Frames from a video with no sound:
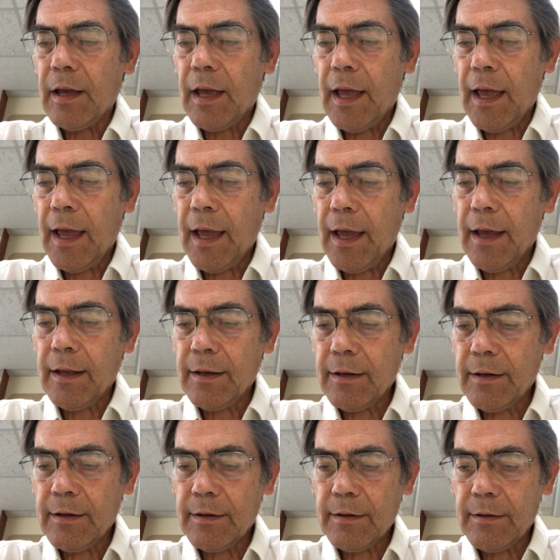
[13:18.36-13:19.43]

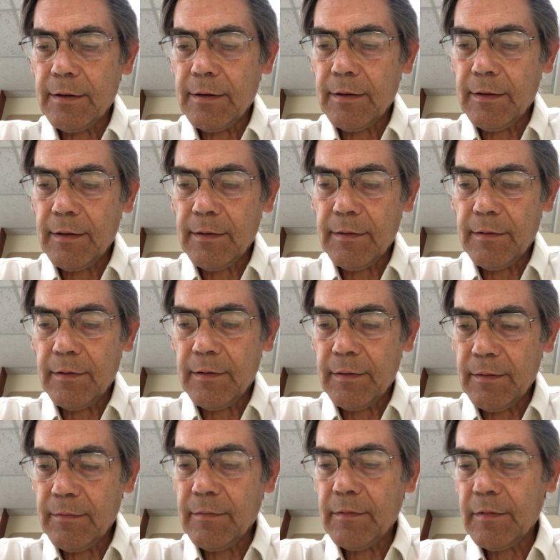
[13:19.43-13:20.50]
And uh,
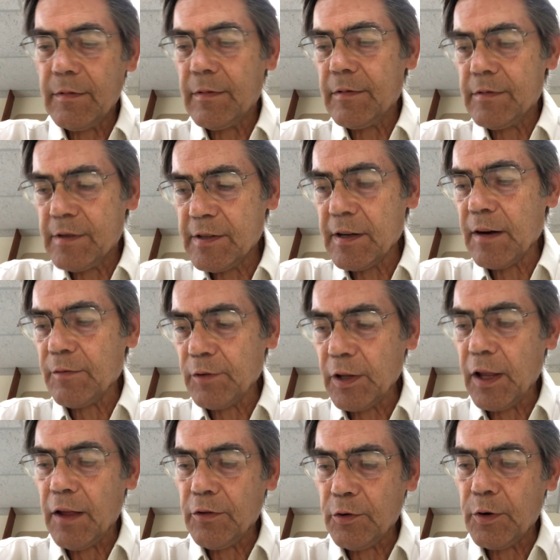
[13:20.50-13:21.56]

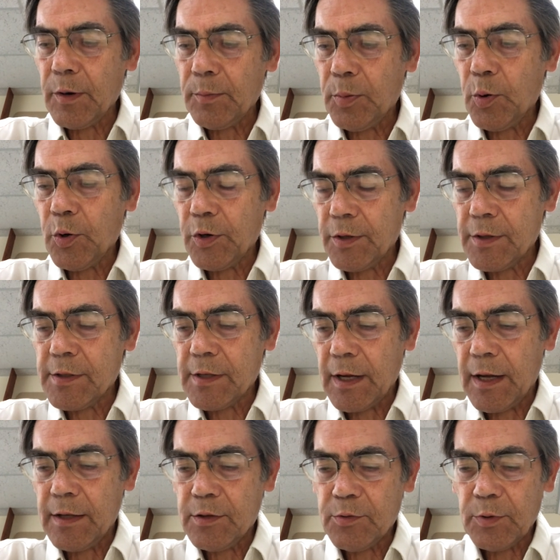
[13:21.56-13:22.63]
several other important
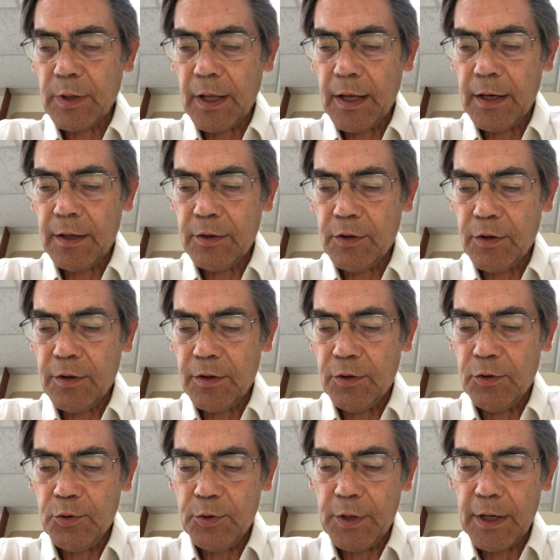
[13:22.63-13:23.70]
sites relating to the
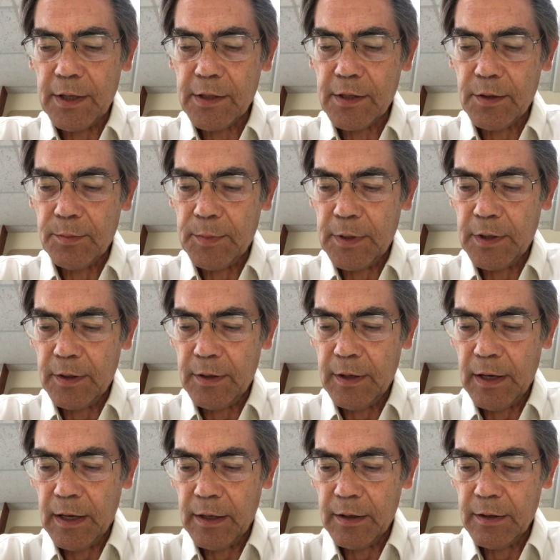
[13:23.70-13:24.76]
New Testament,
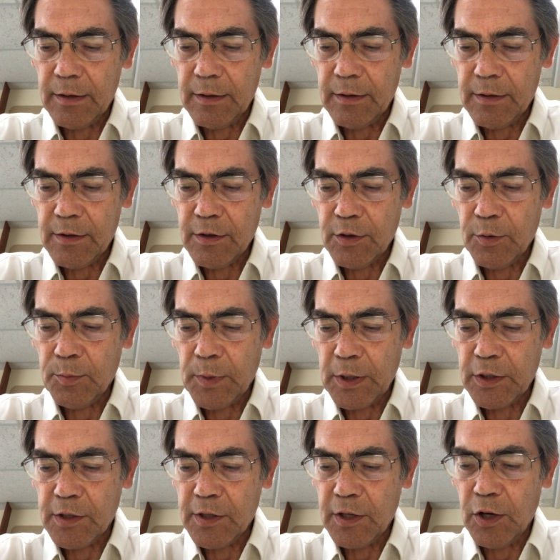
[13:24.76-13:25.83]
not so
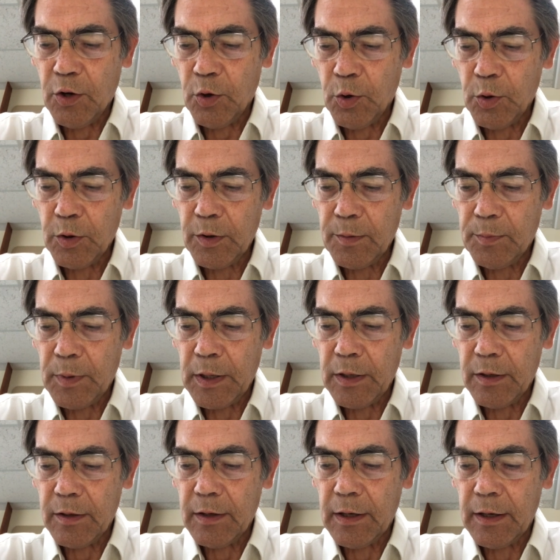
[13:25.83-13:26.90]
much the Old, but
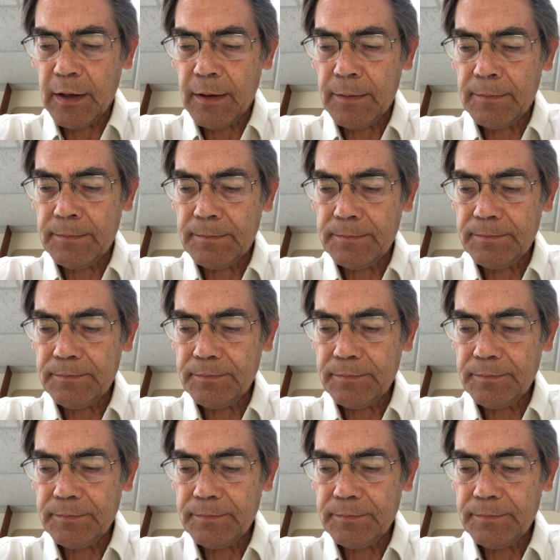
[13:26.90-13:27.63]
um,